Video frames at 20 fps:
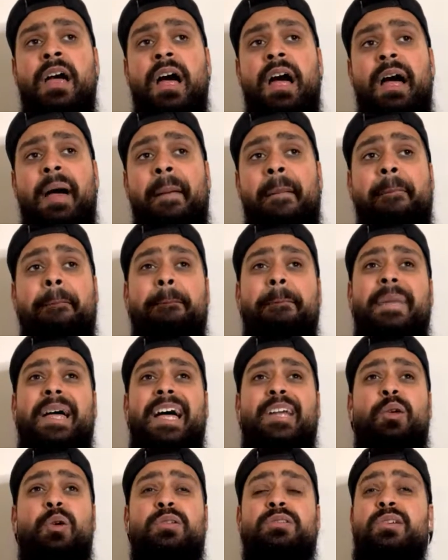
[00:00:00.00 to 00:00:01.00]

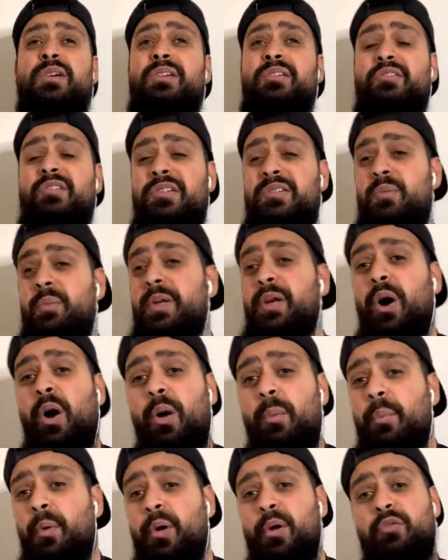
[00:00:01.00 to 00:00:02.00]
And also, it's just, we
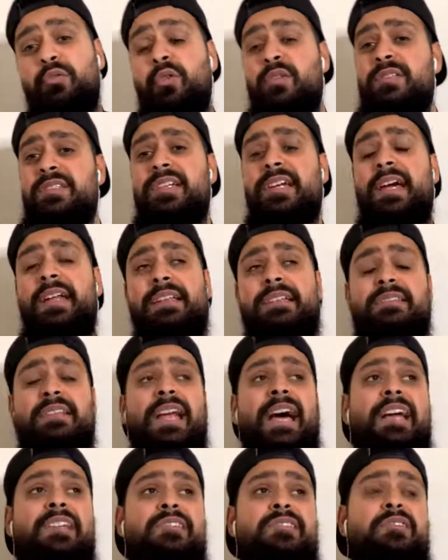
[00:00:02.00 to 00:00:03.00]
can't put a run together. So,
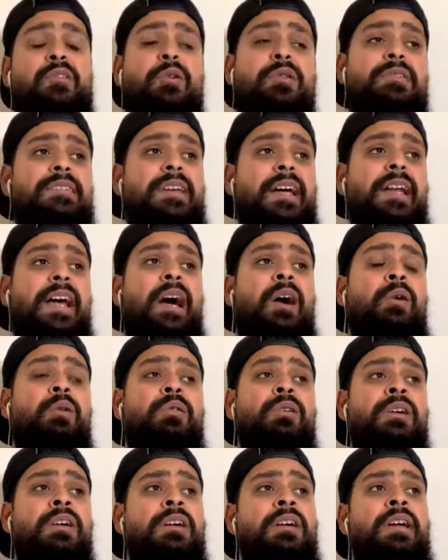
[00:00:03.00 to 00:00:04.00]
like, I just don't understand
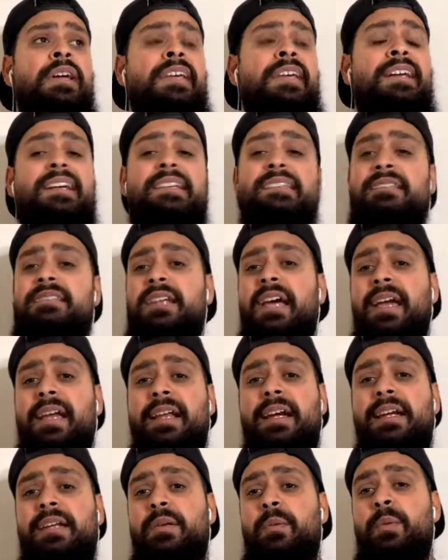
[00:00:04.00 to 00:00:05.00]
how he can stay.
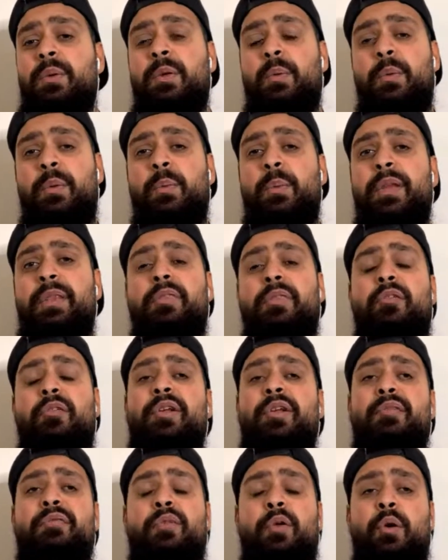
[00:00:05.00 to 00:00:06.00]
Like, we'll win
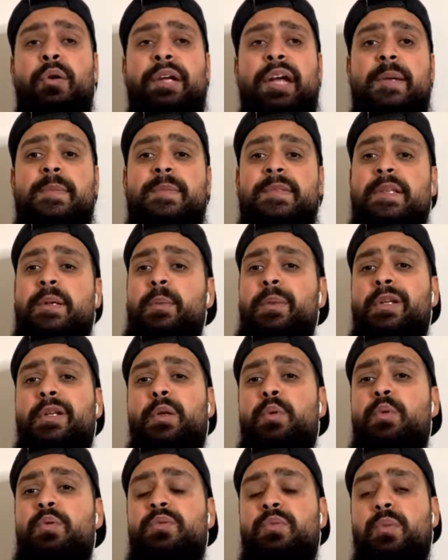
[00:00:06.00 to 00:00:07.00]
3-4 games and then we'll
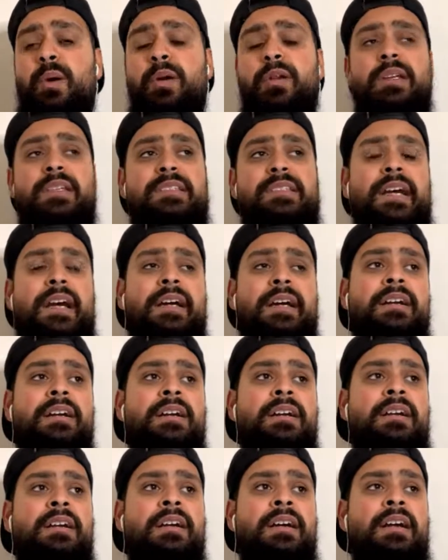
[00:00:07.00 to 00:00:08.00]
lose one. It's like,
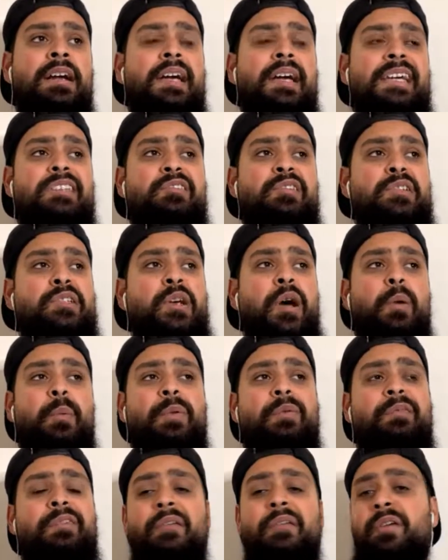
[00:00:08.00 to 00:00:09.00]

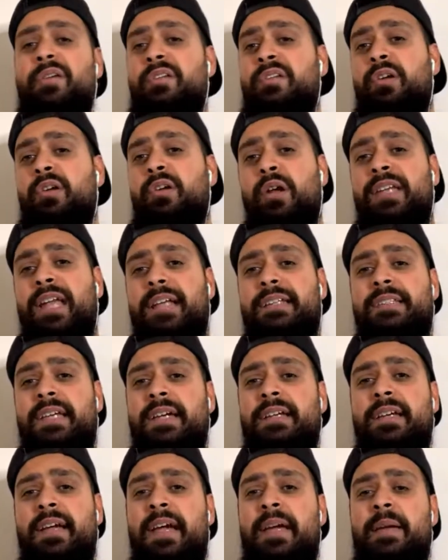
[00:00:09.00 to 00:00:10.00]
we've never gone
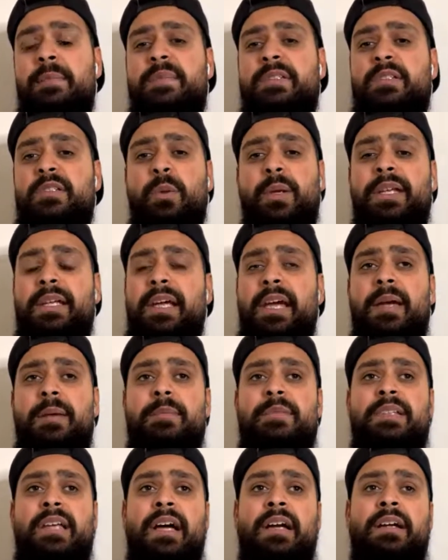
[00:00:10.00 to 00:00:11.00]
like 10 games, 20
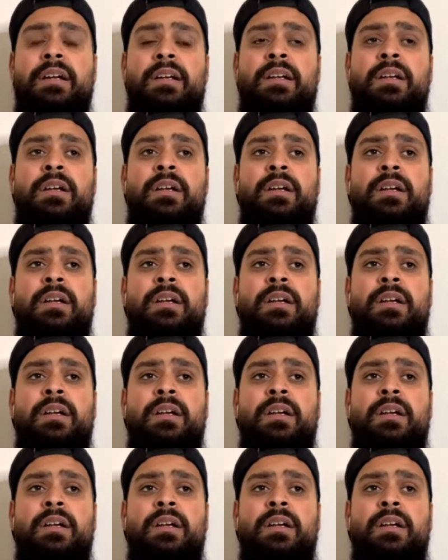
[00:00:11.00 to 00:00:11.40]
games, like,